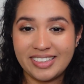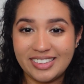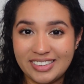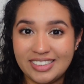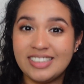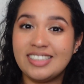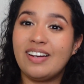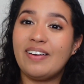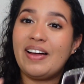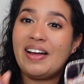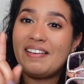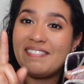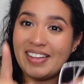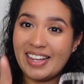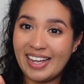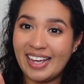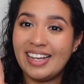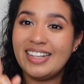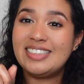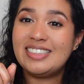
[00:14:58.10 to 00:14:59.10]
She's gonna have
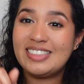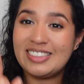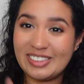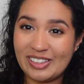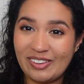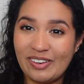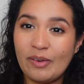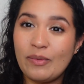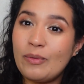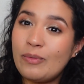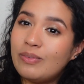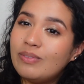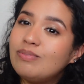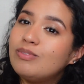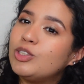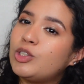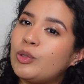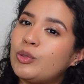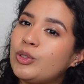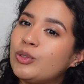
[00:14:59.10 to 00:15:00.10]
heads turn. Oh,
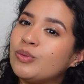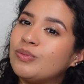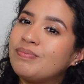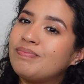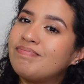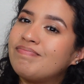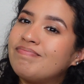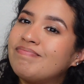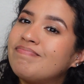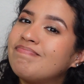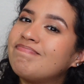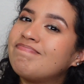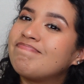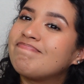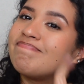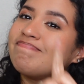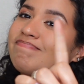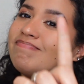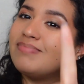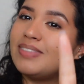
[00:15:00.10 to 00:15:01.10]
showed you.
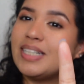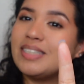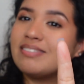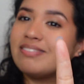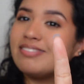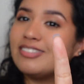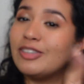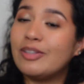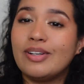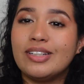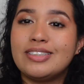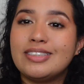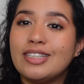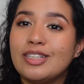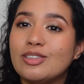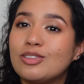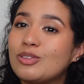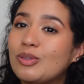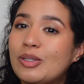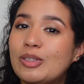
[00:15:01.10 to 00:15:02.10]
But you didn't see
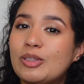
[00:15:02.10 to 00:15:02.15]
it, so